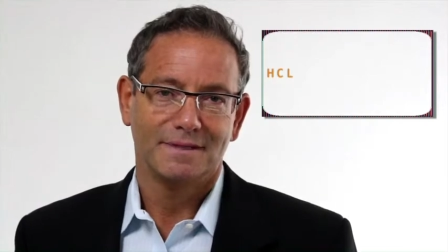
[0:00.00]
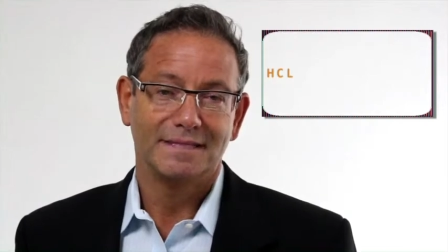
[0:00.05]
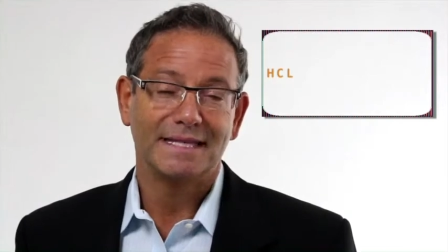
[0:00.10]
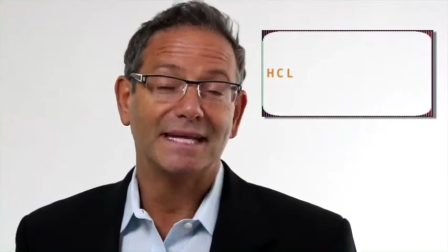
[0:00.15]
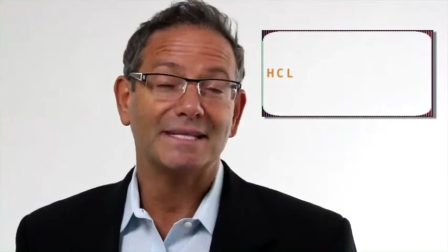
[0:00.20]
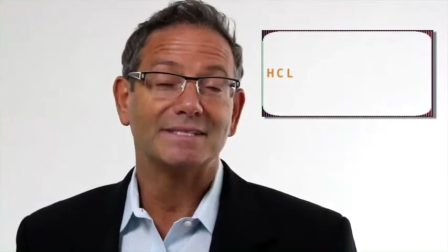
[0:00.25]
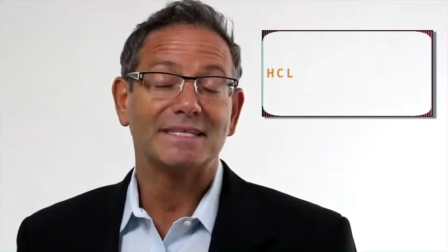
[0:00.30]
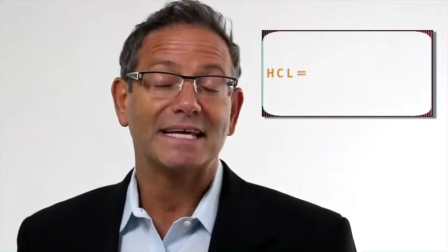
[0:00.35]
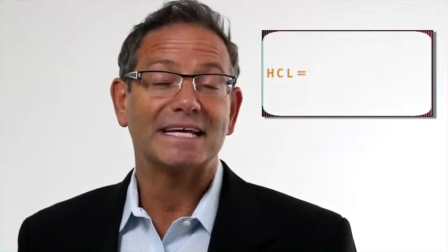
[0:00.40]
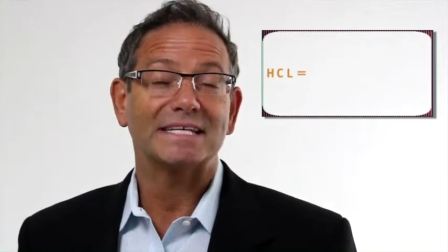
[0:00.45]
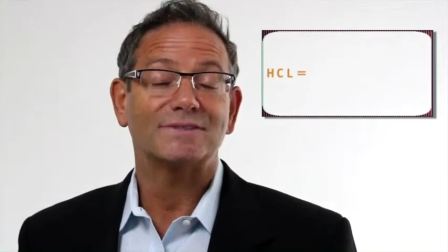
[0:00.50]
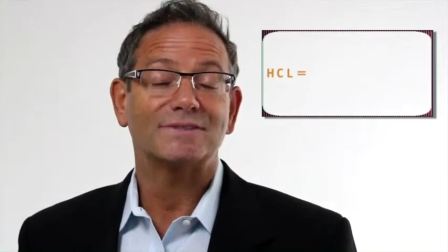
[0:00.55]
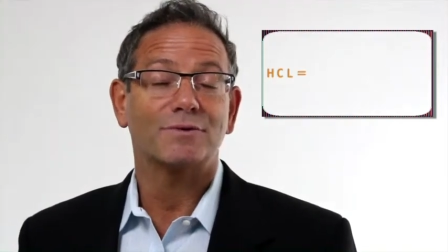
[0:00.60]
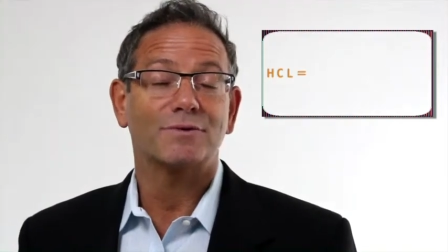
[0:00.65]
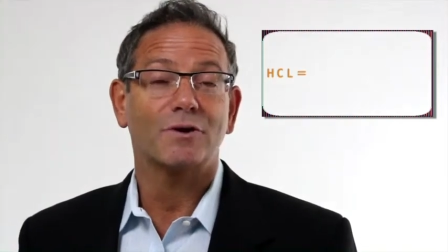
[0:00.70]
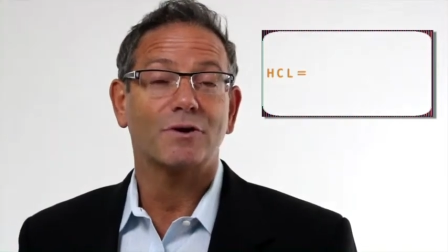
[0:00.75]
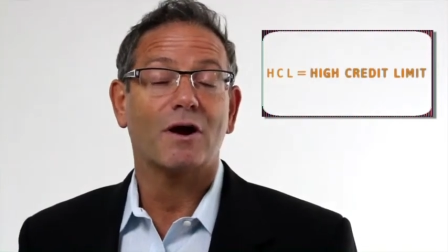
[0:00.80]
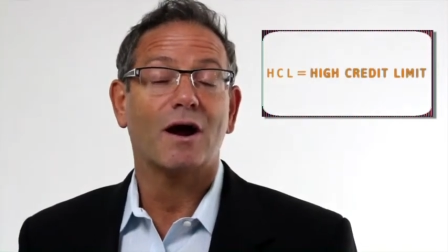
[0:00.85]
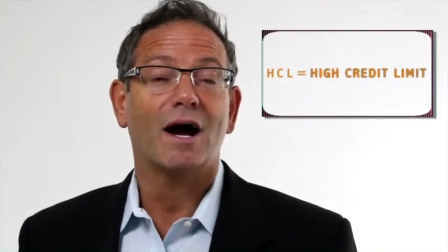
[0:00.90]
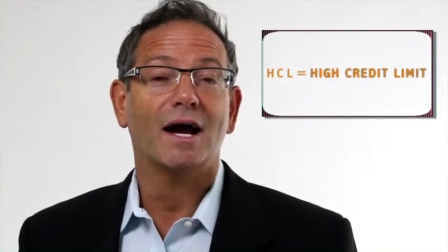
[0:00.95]
and that stands
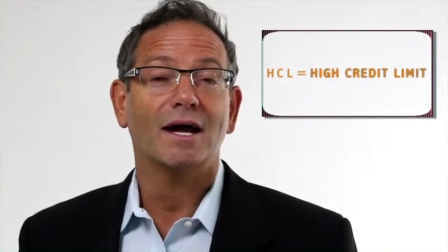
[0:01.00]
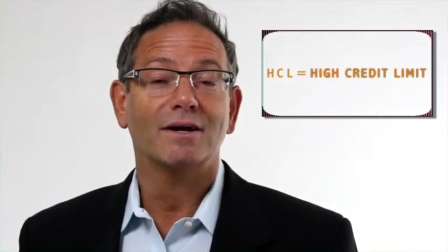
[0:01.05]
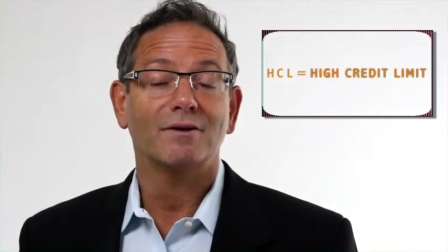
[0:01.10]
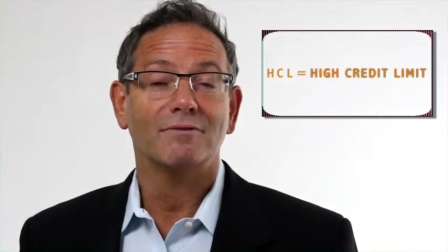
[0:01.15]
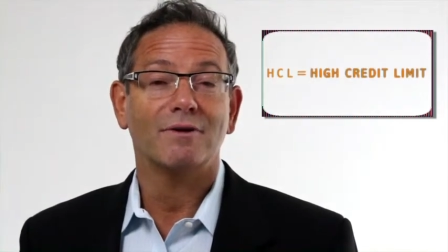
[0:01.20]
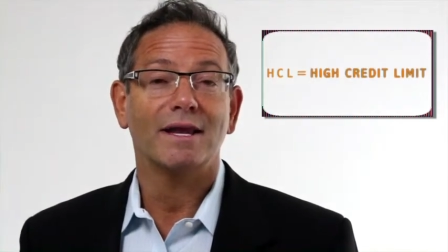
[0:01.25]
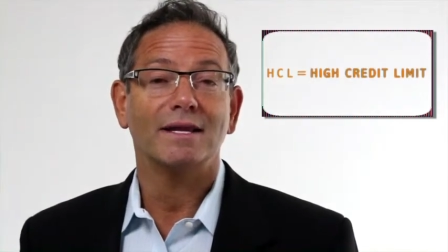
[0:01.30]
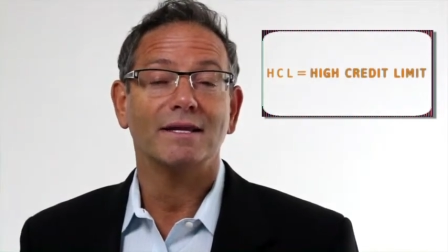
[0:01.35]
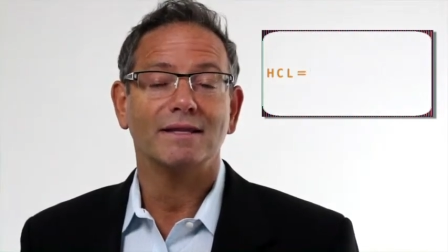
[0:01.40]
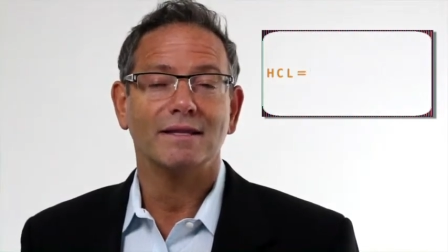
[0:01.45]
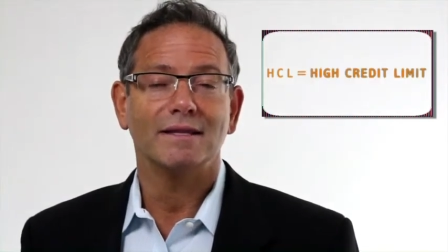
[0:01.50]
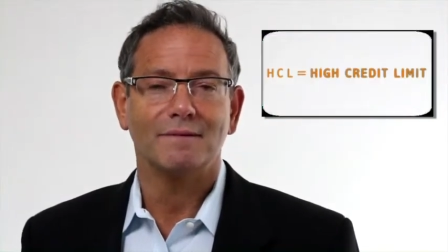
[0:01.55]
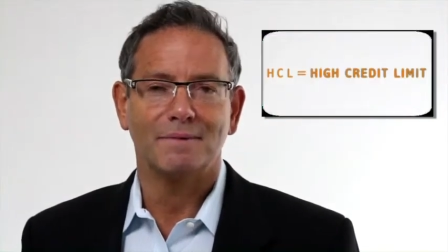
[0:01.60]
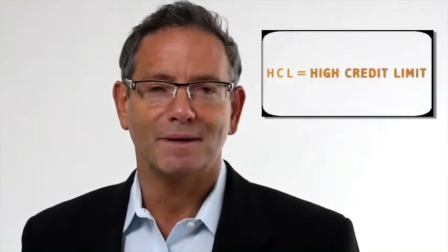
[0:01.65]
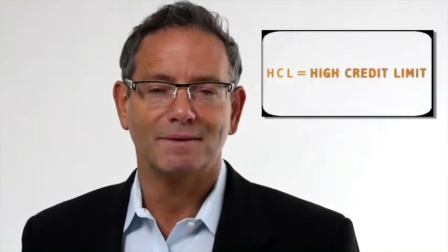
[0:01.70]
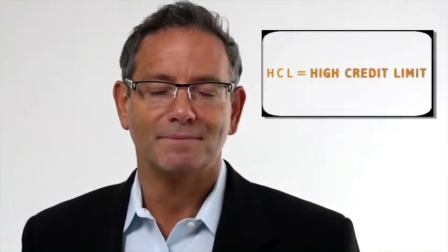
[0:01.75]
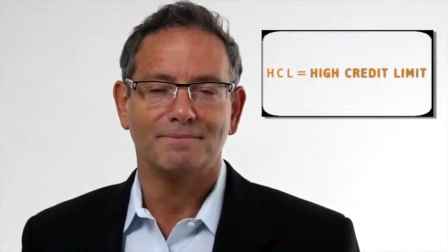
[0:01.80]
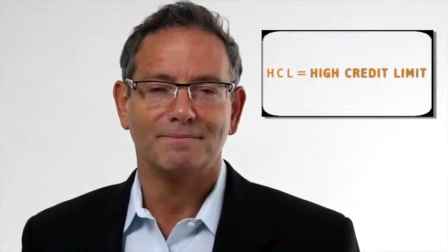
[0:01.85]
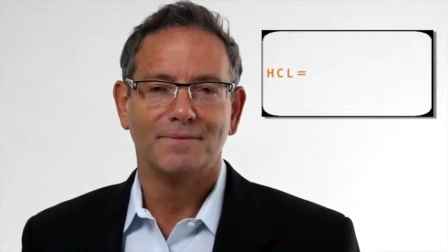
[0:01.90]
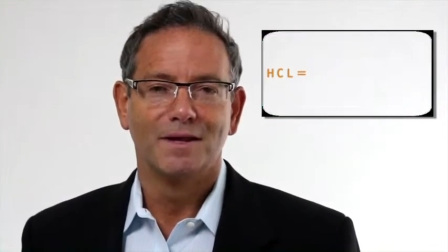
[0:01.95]
for your high credit limit.